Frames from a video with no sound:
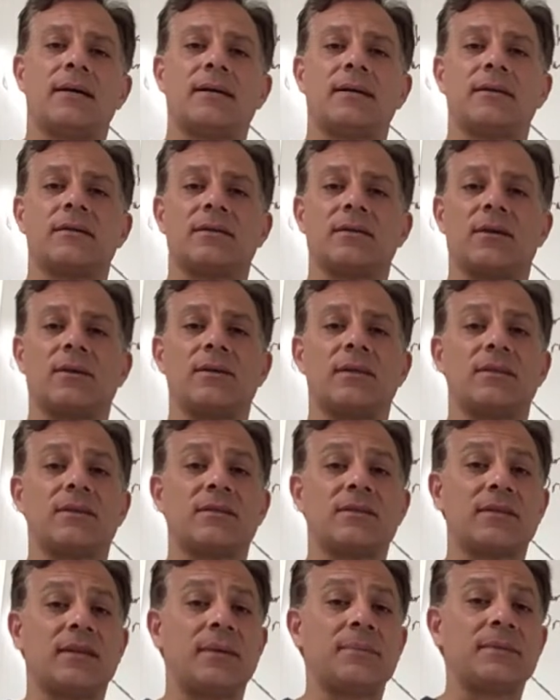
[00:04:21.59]
So there's
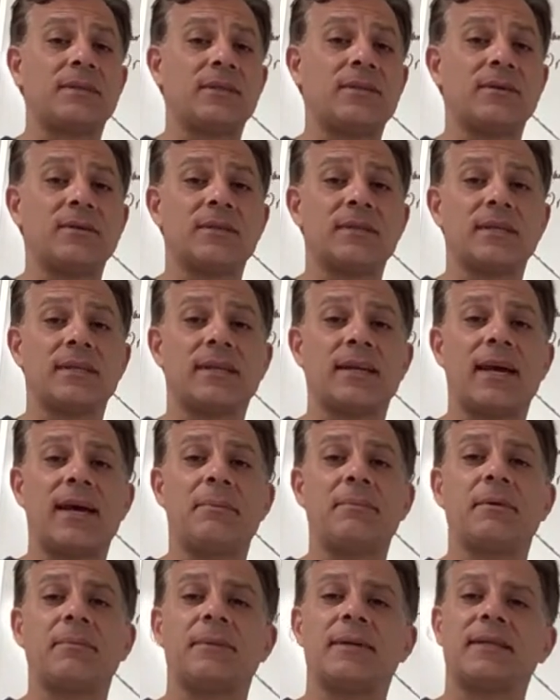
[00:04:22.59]
substitutes and
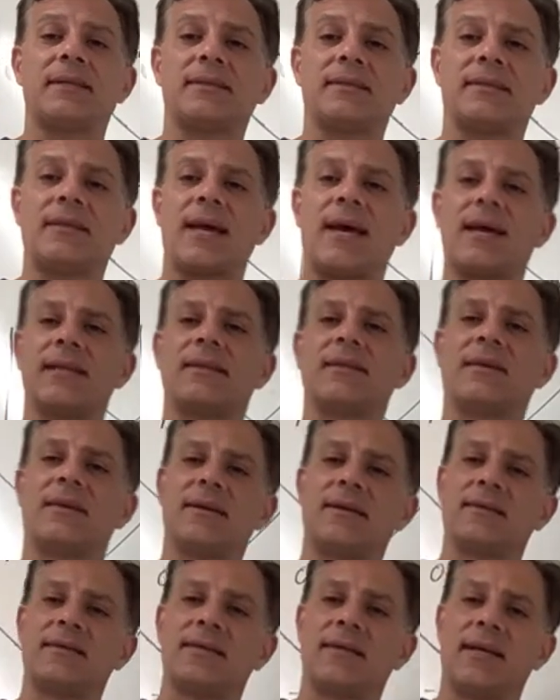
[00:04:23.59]
complements. Hot
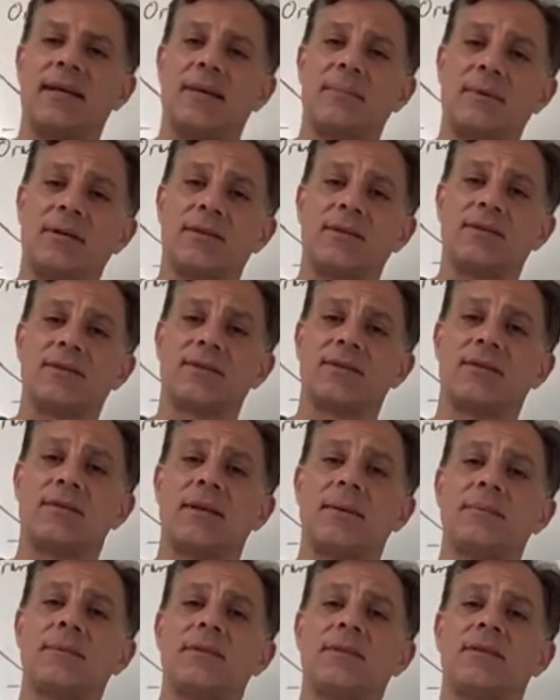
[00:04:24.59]
dogs and hamburgers are
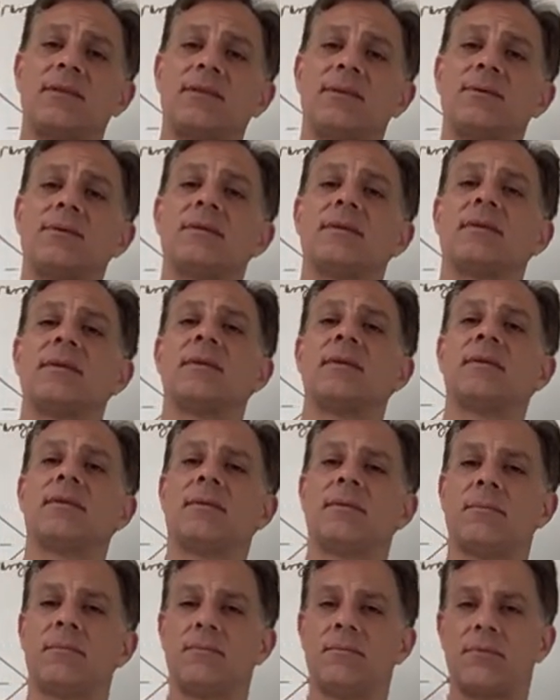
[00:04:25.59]
substitutes.
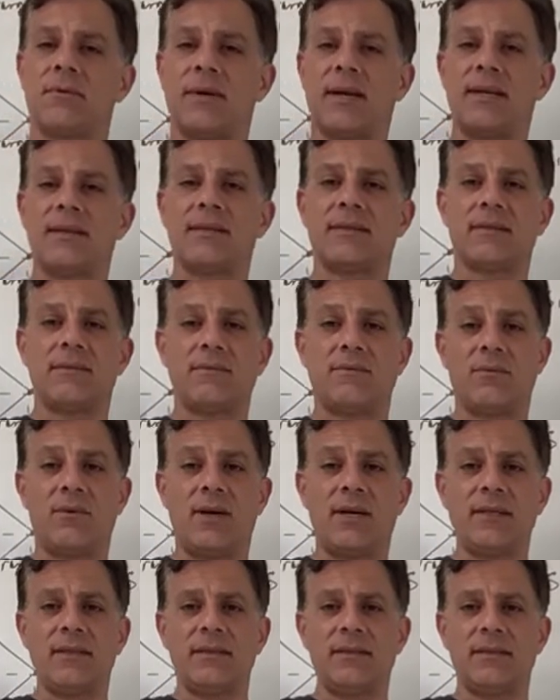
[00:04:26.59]
Price of
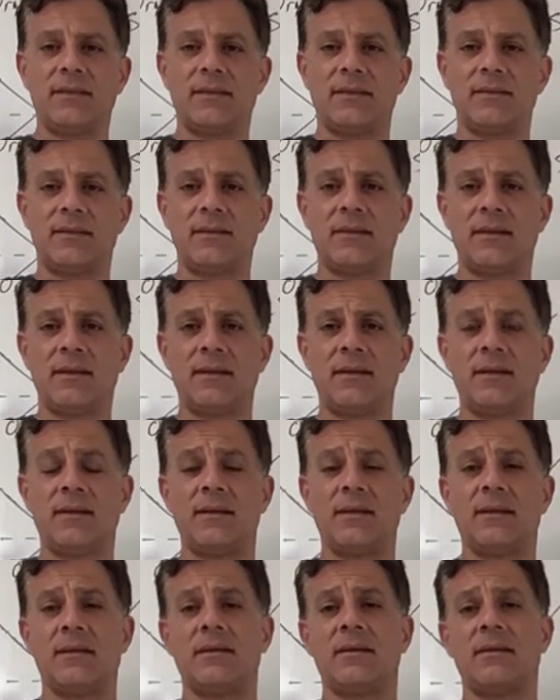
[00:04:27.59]
one.
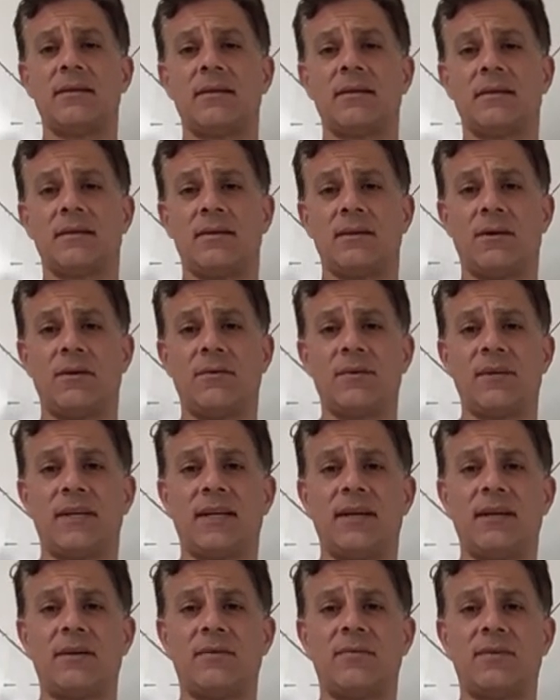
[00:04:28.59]
Over
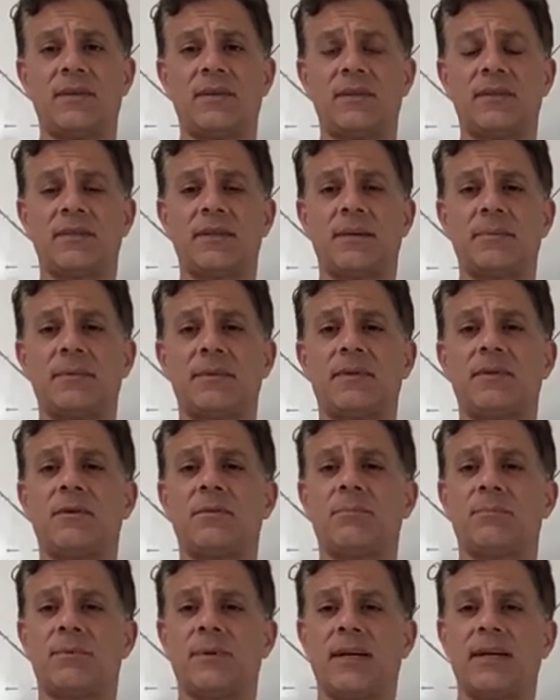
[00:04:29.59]
here for a
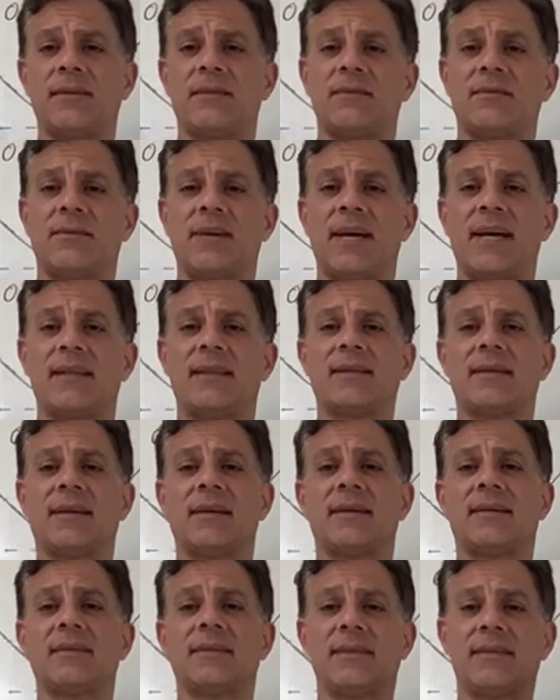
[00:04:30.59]
substitute, price of hot
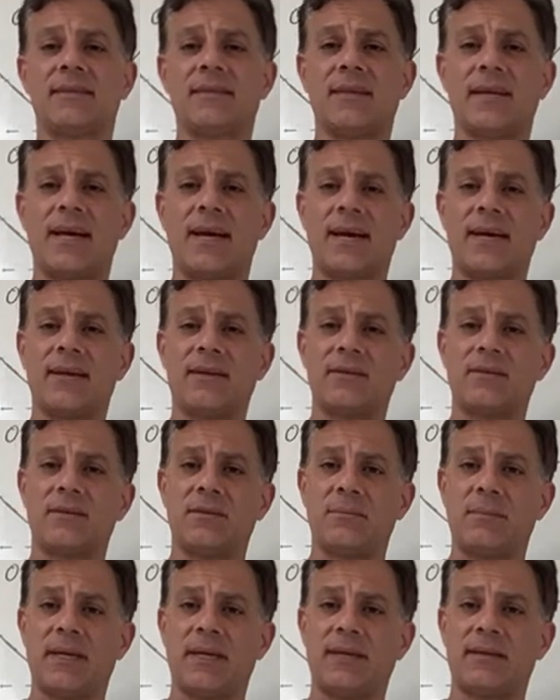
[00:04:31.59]
dogs leads to higher
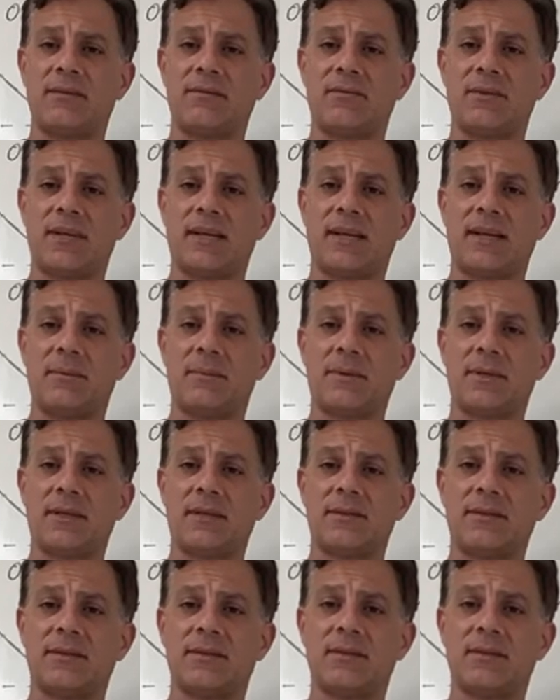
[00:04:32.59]
demand for hamburgers.